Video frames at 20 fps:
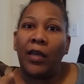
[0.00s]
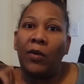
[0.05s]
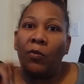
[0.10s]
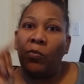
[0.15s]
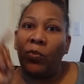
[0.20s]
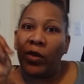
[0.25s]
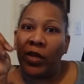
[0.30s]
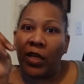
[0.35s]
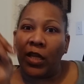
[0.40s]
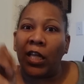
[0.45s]

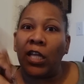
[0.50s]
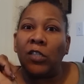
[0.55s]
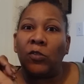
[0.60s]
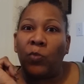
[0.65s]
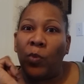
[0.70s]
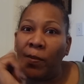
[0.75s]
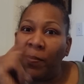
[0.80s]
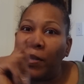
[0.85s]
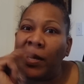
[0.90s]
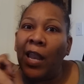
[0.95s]

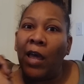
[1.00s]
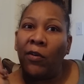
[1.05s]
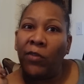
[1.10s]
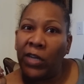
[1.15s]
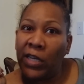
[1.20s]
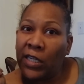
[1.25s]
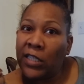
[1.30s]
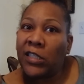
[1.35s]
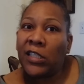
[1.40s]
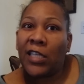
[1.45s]
Because we be
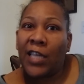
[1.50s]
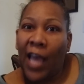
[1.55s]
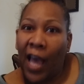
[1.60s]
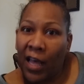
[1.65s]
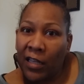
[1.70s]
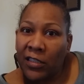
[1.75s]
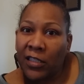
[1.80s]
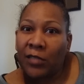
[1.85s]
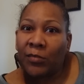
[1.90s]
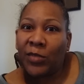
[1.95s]
loaning it to
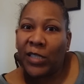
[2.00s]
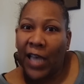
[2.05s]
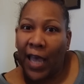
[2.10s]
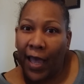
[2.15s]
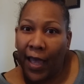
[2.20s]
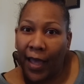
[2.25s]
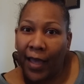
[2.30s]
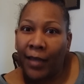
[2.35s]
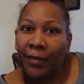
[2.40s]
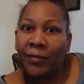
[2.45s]
y'all
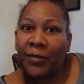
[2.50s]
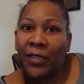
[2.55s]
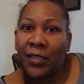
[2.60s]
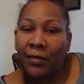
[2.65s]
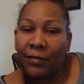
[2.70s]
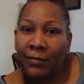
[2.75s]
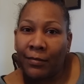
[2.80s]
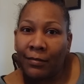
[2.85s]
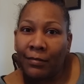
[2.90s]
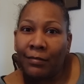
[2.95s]
sometimes.
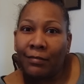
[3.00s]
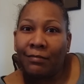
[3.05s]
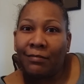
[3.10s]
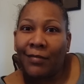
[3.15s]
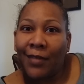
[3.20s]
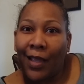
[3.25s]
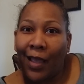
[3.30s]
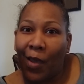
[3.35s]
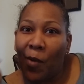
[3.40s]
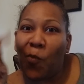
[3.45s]

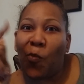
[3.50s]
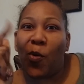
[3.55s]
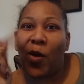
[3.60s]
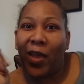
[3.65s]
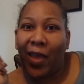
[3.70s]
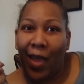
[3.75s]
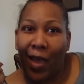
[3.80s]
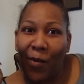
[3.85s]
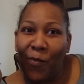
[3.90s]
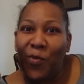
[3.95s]

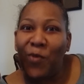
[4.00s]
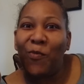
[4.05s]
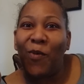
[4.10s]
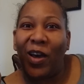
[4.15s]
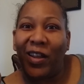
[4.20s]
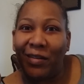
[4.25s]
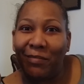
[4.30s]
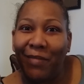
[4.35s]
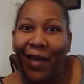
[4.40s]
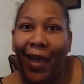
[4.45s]
And we
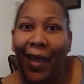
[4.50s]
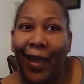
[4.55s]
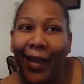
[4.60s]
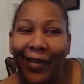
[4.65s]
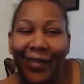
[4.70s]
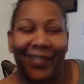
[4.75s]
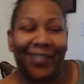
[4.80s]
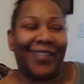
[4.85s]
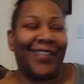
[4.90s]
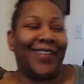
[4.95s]
want it back.